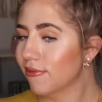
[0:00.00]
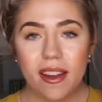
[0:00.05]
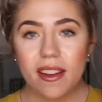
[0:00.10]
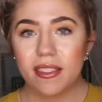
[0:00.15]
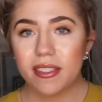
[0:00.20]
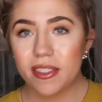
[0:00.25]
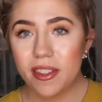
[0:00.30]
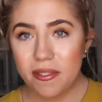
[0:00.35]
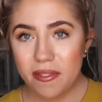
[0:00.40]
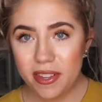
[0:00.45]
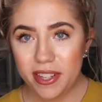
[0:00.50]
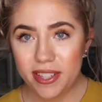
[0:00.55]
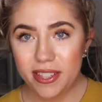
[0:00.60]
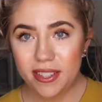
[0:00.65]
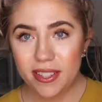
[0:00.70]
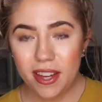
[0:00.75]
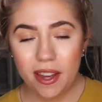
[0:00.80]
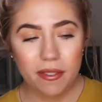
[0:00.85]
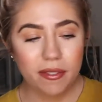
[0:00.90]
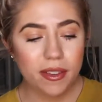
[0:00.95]
I love this
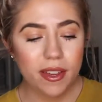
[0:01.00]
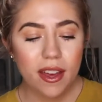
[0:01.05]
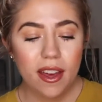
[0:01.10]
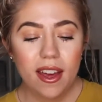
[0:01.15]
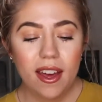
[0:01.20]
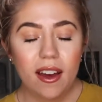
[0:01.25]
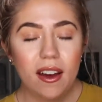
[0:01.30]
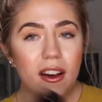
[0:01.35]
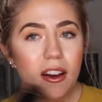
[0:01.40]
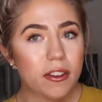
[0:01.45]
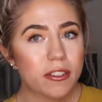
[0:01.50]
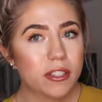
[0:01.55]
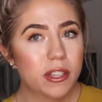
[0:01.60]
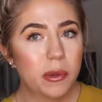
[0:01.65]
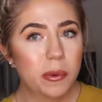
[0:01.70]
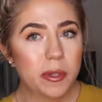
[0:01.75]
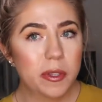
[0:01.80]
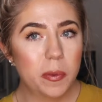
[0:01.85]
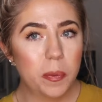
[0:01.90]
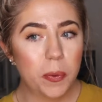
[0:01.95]
stuff.
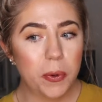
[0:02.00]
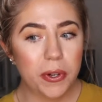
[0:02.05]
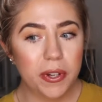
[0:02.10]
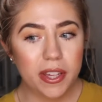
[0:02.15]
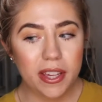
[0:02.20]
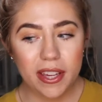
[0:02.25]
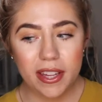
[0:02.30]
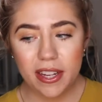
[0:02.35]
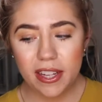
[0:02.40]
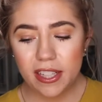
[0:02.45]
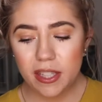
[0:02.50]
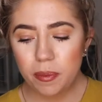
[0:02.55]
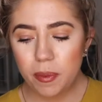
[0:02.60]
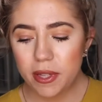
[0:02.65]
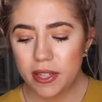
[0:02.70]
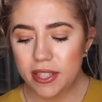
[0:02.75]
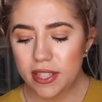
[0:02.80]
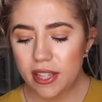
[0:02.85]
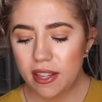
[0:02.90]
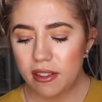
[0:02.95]
Also, it's pretty
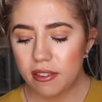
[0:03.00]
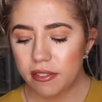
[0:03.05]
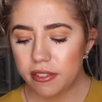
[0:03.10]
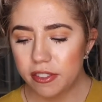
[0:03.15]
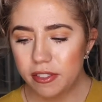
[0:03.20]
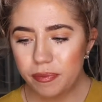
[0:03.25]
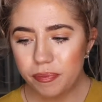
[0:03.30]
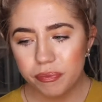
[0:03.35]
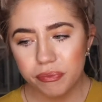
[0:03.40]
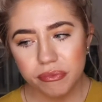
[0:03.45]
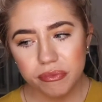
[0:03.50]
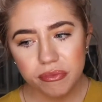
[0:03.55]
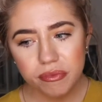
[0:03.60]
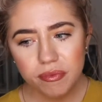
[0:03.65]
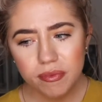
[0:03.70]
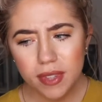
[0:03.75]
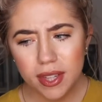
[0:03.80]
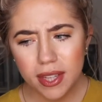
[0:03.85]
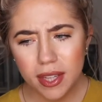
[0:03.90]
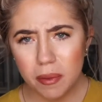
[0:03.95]
inexpensive
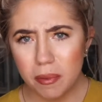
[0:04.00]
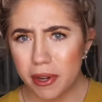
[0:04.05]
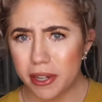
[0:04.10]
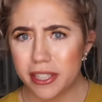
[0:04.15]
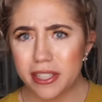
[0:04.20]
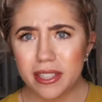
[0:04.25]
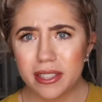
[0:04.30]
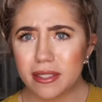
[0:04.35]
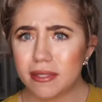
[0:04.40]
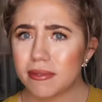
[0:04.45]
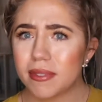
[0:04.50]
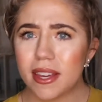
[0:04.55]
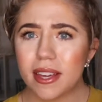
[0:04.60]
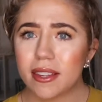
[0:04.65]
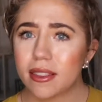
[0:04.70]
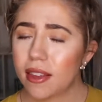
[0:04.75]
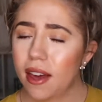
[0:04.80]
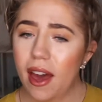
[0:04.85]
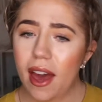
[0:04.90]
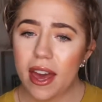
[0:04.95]
compared to
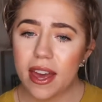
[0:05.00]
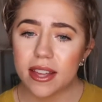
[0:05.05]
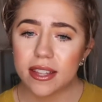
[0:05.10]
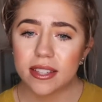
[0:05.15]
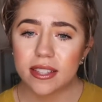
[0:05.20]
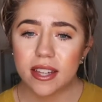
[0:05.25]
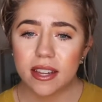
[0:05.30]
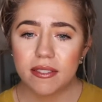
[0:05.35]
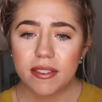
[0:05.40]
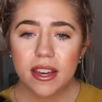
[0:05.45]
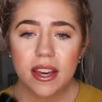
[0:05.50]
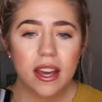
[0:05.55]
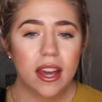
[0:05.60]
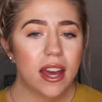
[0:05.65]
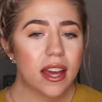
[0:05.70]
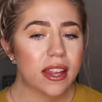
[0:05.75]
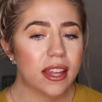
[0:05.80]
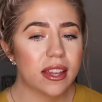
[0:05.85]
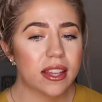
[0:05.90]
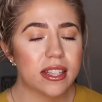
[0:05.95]
like the high-end stuff.
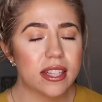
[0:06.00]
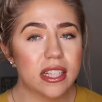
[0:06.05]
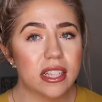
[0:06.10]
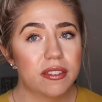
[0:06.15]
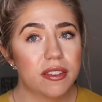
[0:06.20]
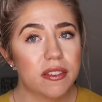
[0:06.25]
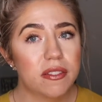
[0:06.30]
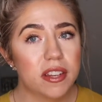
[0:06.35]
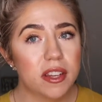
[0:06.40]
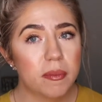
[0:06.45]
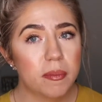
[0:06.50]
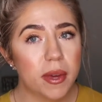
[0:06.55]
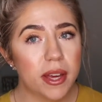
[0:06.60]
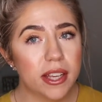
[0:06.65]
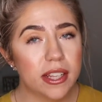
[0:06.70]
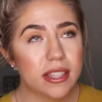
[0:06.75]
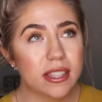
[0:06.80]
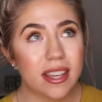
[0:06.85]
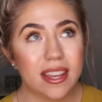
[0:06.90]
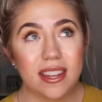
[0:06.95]
I think this is 15
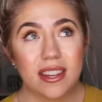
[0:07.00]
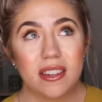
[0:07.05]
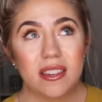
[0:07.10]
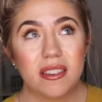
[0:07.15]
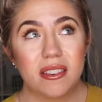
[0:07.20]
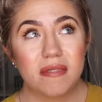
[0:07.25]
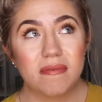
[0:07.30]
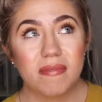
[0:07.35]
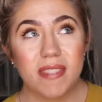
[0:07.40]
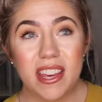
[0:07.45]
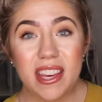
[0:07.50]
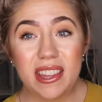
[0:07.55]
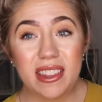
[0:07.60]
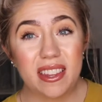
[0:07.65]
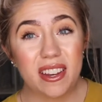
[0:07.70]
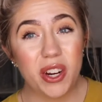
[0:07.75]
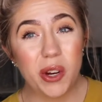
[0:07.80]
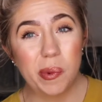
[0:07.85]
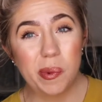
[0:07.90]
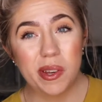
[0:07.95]
bucks, and like
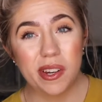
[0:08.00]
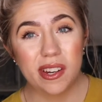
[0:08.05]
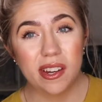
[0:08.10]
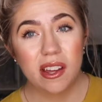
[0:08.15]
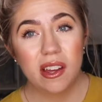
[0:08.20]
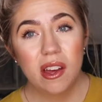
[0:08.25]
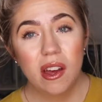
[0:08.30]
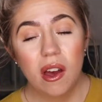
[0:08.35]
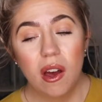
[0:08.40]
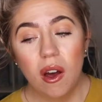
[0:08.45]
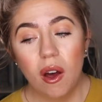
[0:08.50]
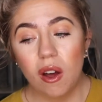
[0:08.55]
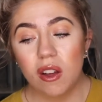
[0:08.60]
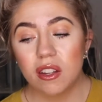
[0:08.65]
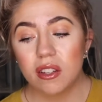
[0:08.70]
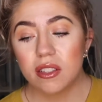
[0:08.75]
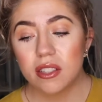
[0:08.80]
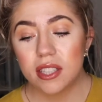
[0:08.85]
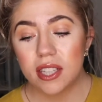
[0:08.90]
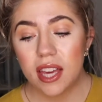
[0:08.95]
the Urban
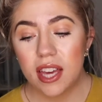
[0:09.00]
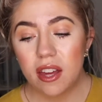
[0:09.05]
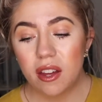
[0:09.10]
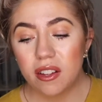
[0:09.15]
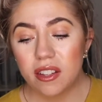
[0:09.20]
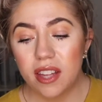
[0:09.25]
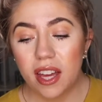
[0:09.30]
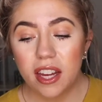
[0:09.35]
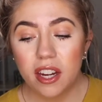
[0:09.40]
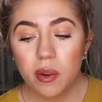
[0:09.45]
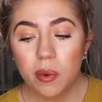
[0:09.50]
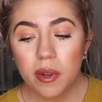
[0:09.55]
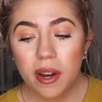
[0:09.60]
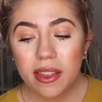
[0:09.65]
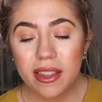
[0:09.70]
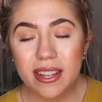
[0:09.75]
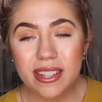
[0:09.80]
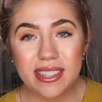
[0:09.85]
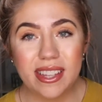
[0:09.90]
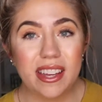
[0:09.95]
Decay All-Nighter one I
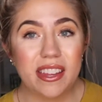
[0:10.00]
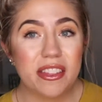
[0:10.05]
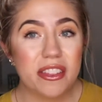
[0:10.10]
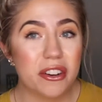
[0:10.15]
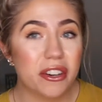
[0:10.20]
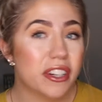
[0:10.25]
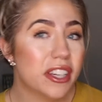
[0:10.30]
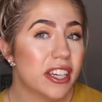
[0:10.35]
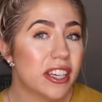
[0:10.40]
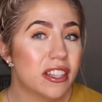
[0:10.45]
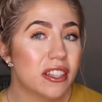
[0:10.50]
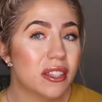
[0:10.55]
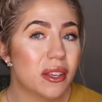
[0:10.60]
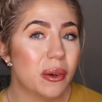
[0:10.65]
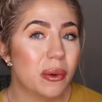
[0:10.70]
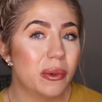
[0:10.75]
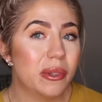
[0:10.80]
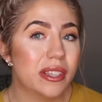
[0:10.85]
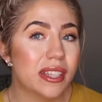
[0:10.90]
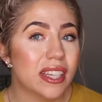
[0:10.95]
think is like 30,
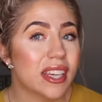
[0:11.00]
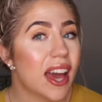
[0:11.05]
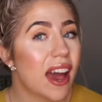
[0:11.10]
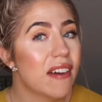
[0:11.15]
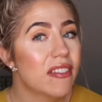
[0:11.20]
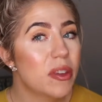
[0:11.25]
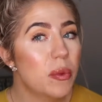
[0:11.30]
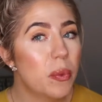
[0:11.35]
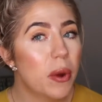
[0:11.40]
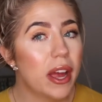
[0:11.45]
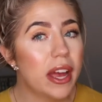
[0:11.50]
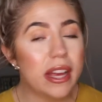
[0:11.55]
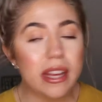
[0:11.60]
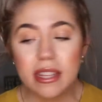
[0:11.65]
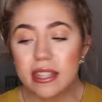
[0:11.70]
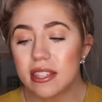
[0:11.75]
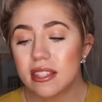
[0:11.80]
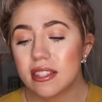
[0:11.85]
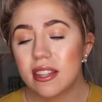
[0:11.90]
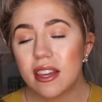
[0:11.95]
so it's like half the
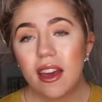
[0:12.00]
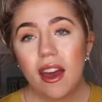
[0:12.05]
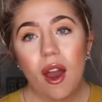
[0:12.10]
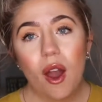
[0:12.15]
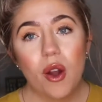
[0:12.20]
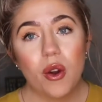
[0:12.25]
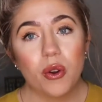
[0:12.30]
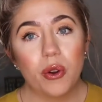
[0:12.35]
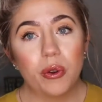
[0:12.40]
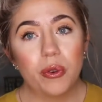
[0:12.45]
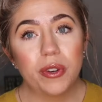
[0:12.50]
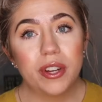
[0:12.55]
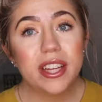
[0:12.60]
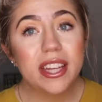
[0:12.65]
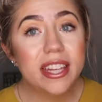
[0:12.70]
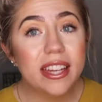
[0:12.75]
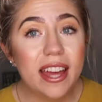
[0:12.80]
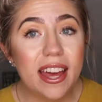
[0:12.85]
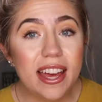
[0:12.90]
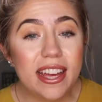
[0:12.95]
price.
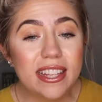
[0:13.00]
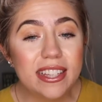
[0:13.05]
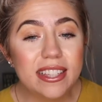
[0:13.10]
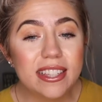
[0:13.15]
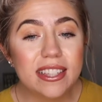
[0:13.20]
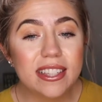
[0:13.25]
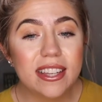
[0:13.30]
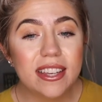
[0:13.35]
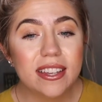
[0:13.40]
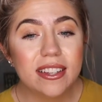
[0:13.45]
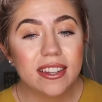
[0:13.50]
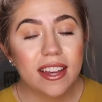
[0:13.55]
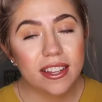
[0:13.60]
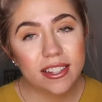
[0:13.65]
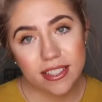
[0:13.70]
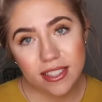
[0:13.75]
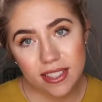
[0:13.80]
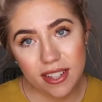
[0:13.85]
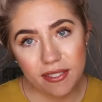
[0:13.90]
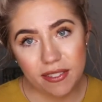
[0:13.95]
Really nice.
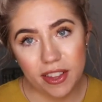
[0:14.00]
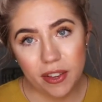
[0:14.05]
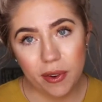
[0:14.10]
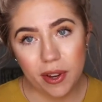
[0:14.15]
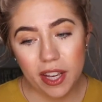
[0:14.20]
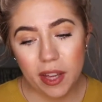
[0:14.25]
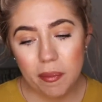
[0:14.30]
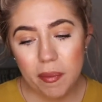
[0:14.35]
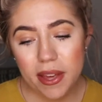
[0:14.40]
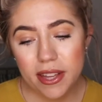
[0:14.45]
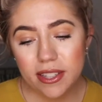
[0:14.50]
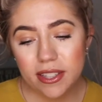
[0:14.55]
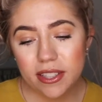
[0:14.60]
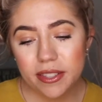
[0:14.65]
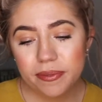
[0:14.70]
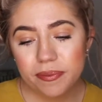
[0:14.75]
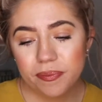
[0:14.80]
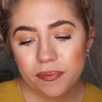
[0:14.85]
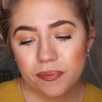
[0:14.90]
Definitely recommend.